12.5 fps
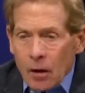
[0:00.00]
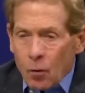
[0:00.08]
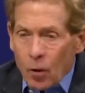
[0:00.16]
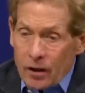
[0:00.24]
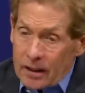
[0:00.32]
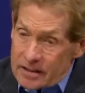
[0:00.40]

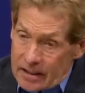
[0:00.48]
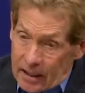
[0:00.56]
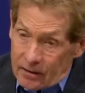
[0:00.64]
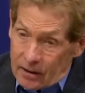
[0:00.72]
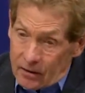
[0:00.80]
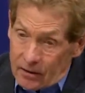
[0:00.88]
What did he say
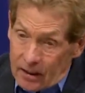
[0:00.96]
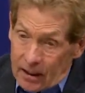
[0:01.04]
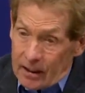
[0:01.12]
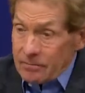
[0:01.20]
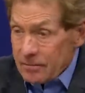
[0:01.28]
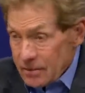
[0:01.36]
the other
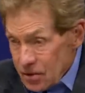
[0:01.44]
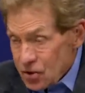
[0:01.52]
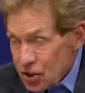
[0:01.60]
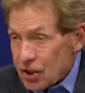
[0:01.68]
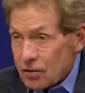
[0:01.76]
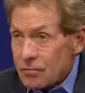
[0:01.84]
day? Just
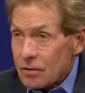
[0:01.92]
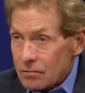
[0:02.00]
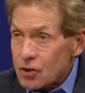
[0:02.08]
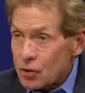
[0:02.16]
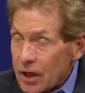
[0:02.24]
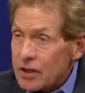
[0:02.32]

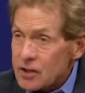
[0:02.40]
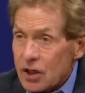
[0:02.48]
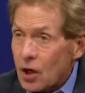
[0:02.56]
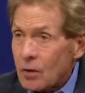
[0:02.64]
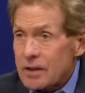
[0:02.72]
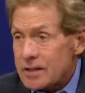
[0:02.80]
two days
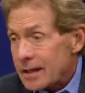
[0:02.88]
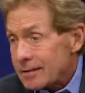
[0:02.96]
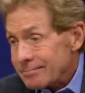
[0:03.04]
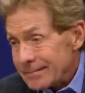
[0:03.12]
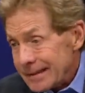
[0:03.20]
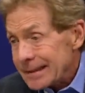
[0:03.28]
ago, he said,
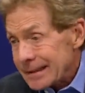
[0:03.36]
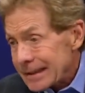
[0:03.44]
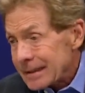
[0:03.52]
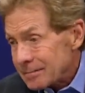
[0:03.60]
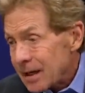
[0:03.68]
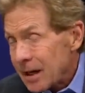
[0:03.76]
"Yeah,
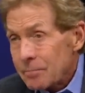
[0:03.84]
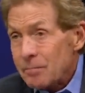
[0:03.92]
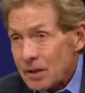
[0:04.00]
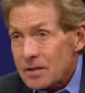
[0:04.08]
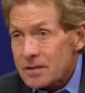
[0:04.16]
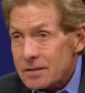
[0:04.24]
I, I
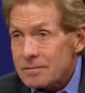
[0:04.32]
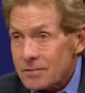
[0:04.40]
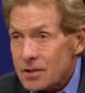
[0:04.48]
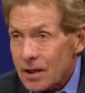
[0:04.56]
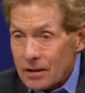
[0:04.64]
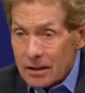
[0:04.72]
miss
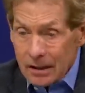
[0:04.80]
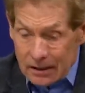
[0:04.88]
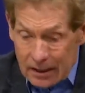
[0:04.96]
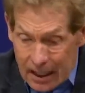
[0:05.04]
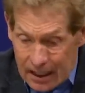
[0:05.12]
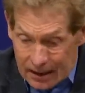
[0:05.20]
Jalen a
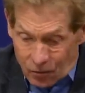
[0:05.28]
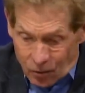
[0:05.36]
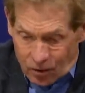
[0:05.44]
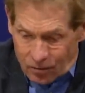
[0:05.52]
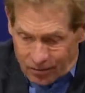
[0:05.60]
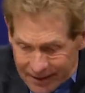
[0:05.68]
lot."
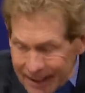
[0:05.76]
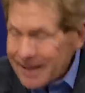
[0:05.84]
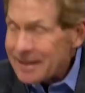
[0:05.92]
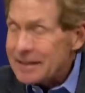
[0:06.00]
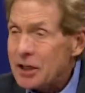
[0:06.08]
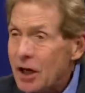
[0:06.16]
Well, yeah,
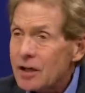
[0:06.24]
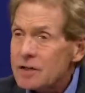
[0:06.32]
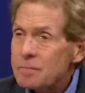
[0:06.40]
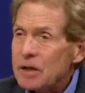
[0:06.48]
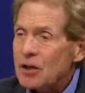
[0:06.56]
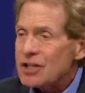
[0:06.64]
he does
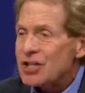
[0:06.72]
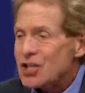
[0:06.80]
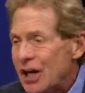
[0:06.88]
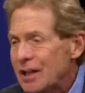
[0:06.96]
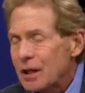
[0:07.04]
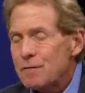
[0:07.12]
because
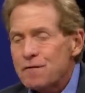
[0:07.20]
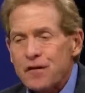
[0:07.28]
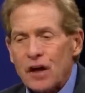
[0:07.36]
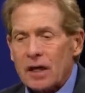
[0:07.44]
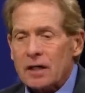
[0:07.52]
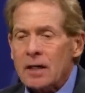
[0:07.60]
Jalen
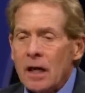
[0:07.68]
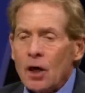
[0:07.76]
fit.